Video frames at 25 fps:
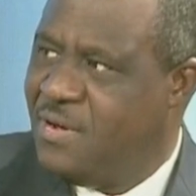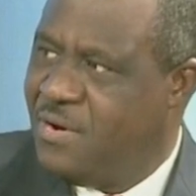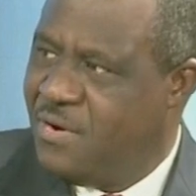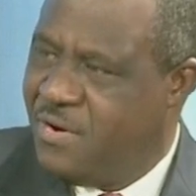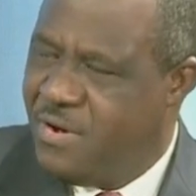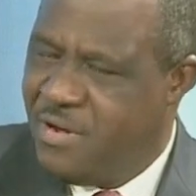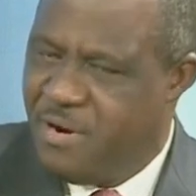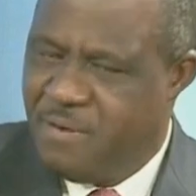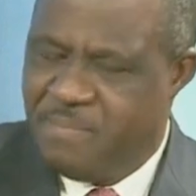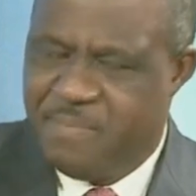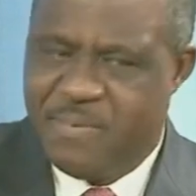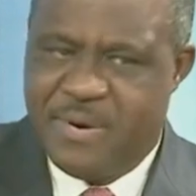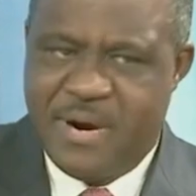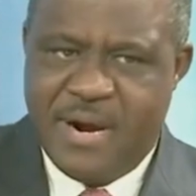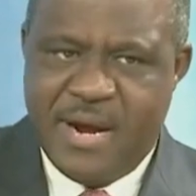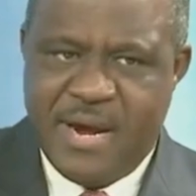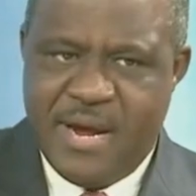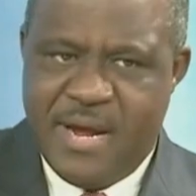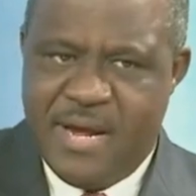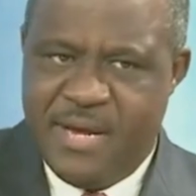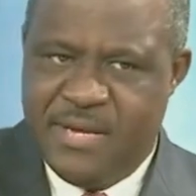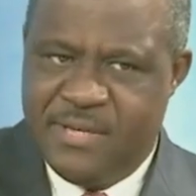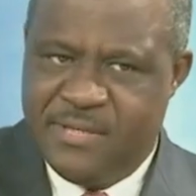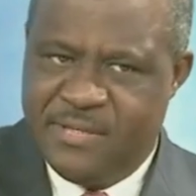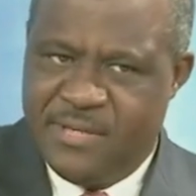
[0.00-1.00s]
Oil
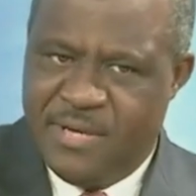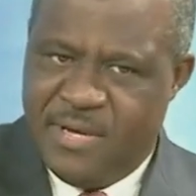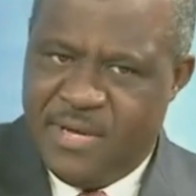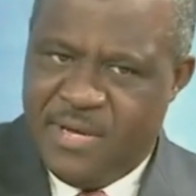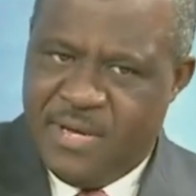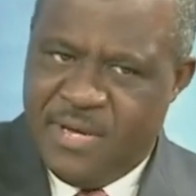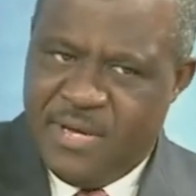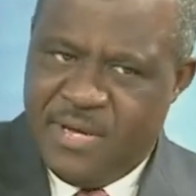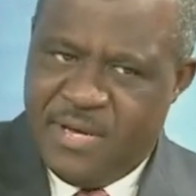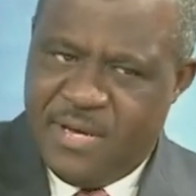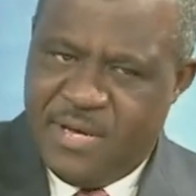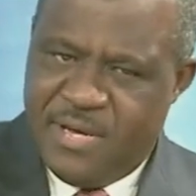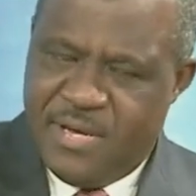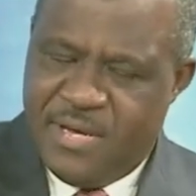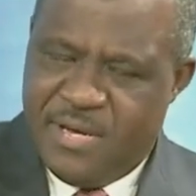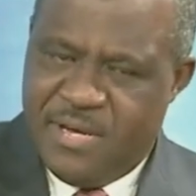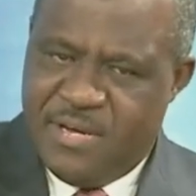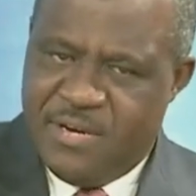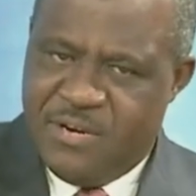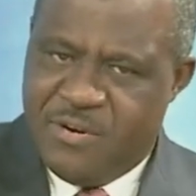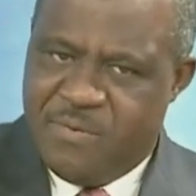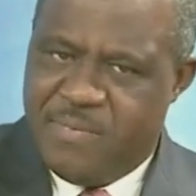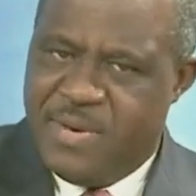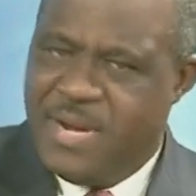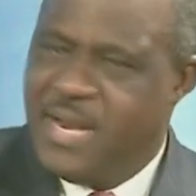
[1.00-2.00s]
price,
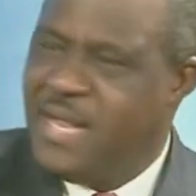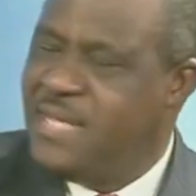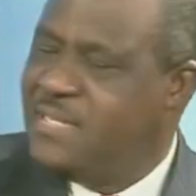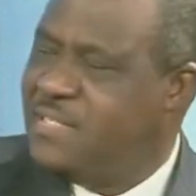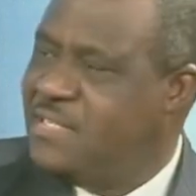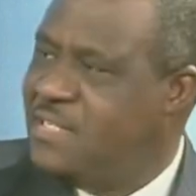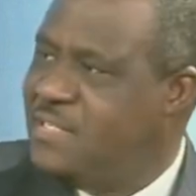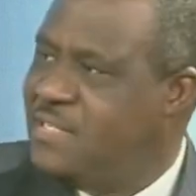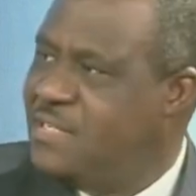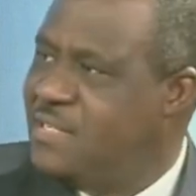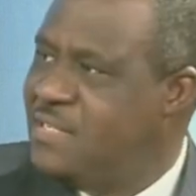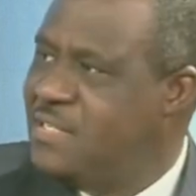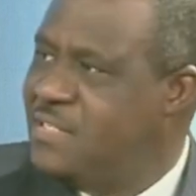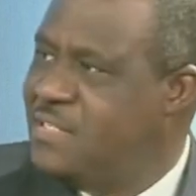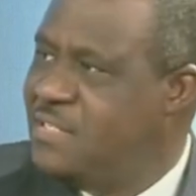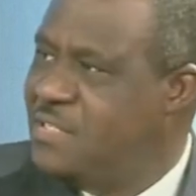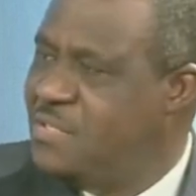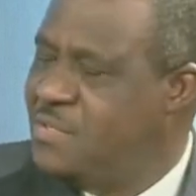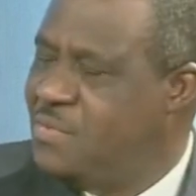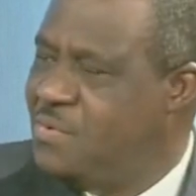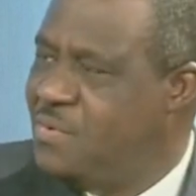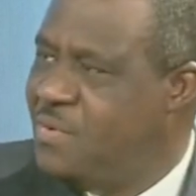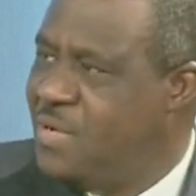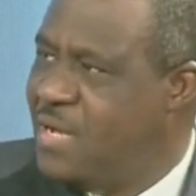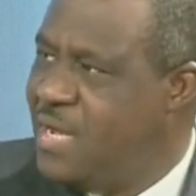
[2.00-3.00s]
normalization in
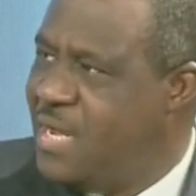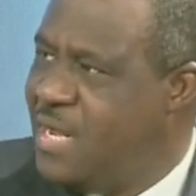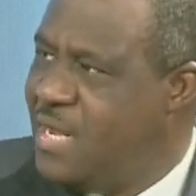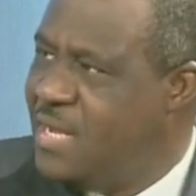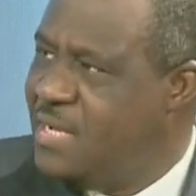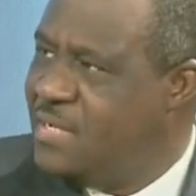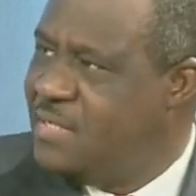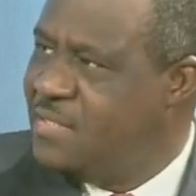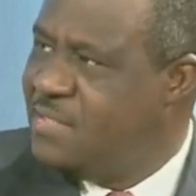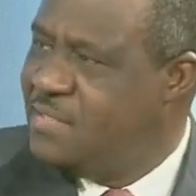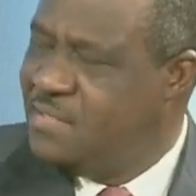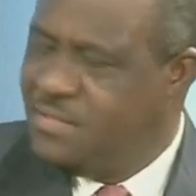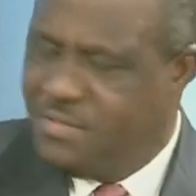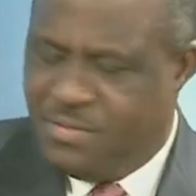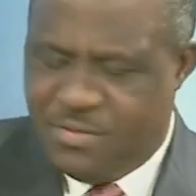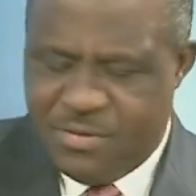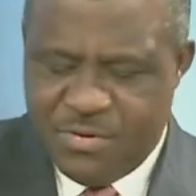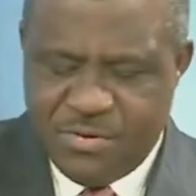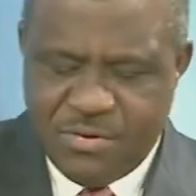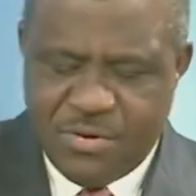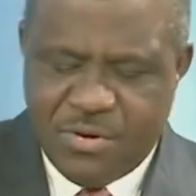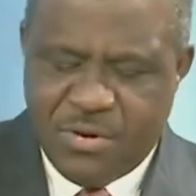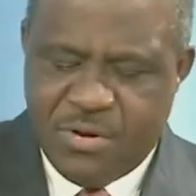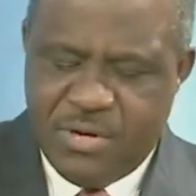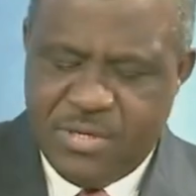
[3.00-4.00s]
the US, you
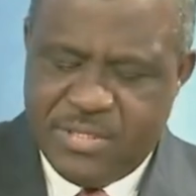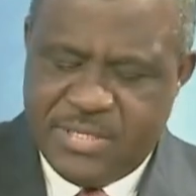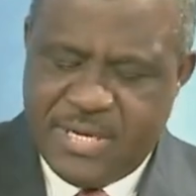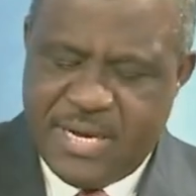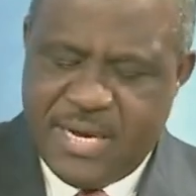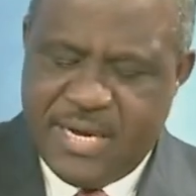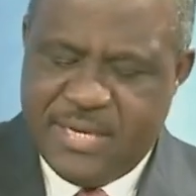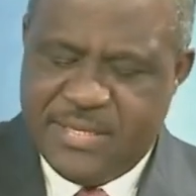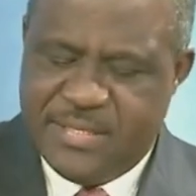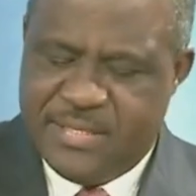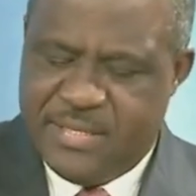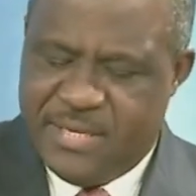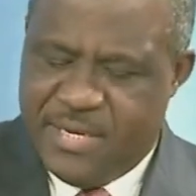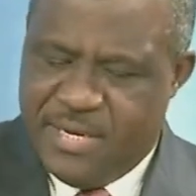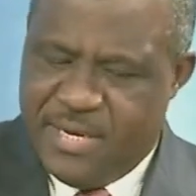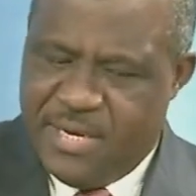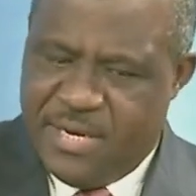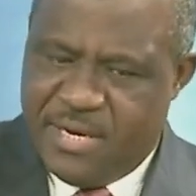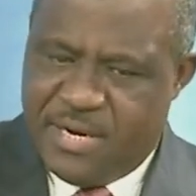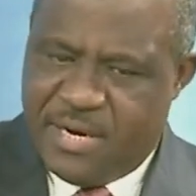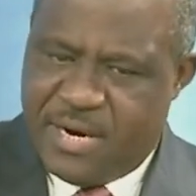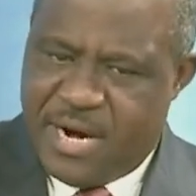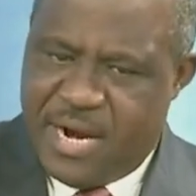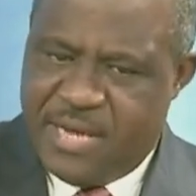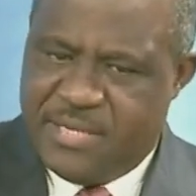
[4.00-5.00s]
know, all that,
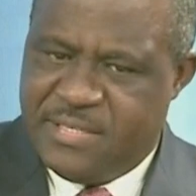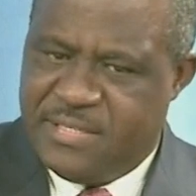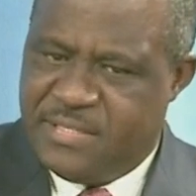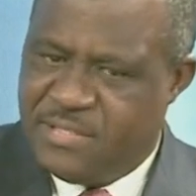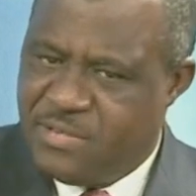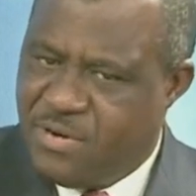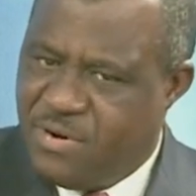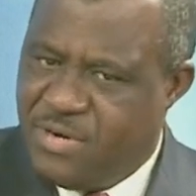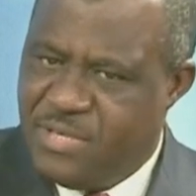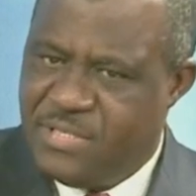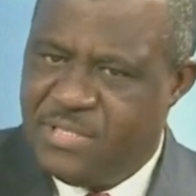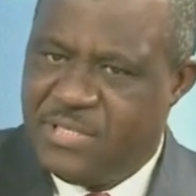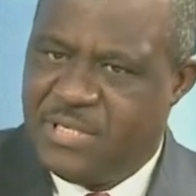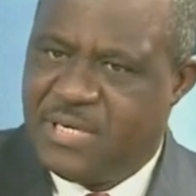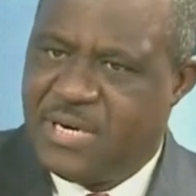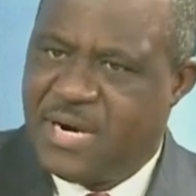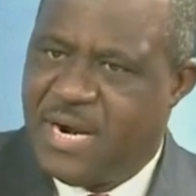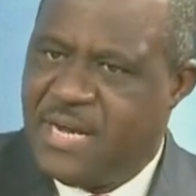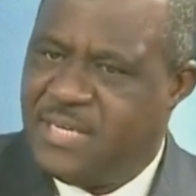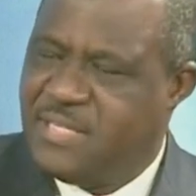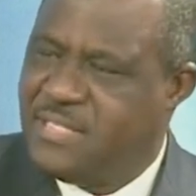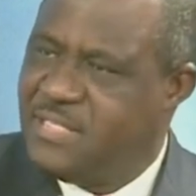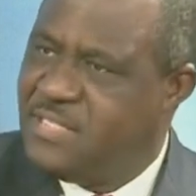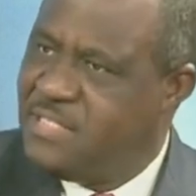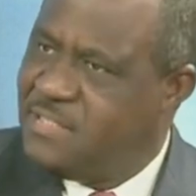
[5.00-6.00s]
crisis, currency
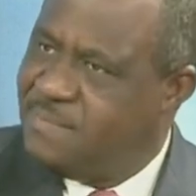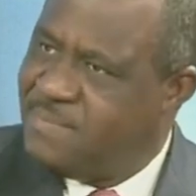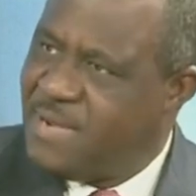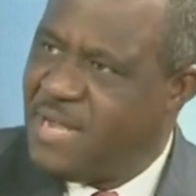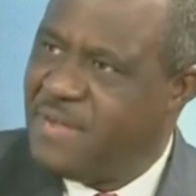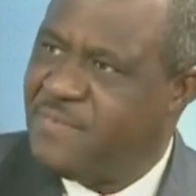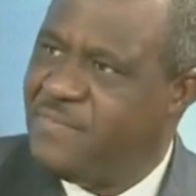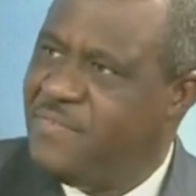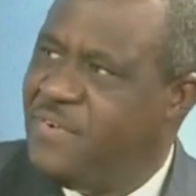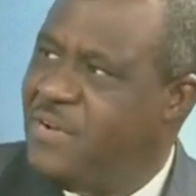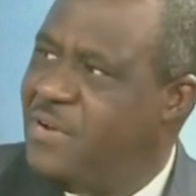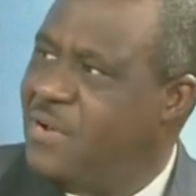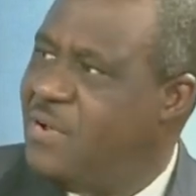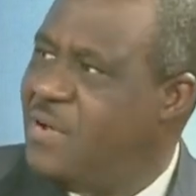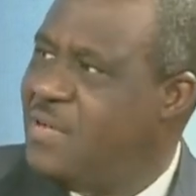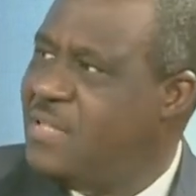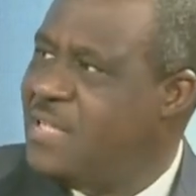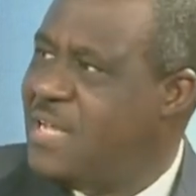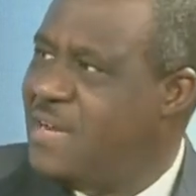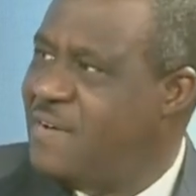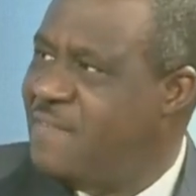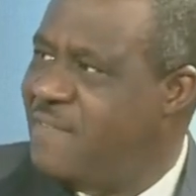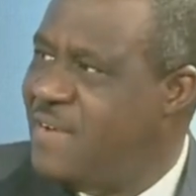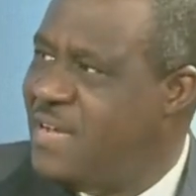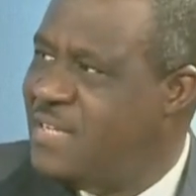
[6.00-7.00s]
crisis, bank failure in
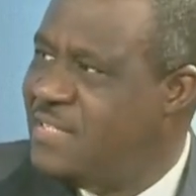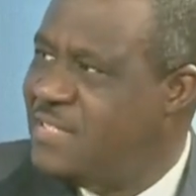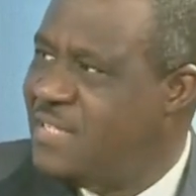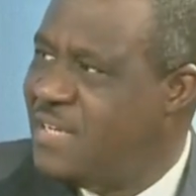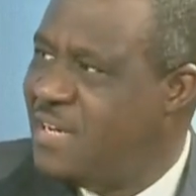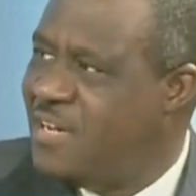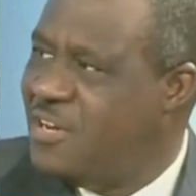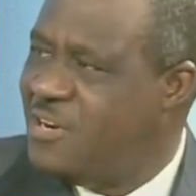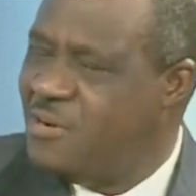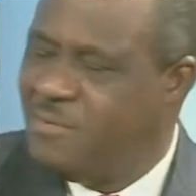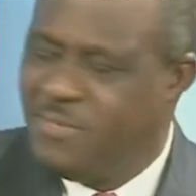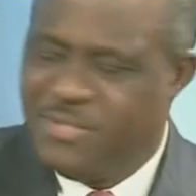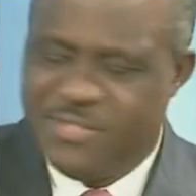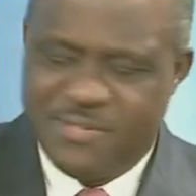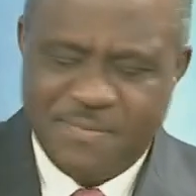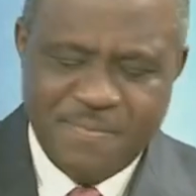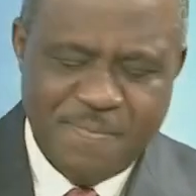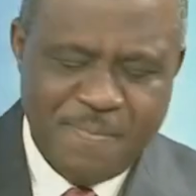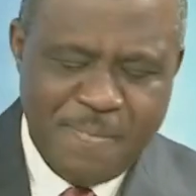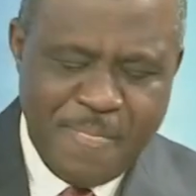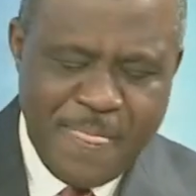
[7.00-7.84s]
advanced economies.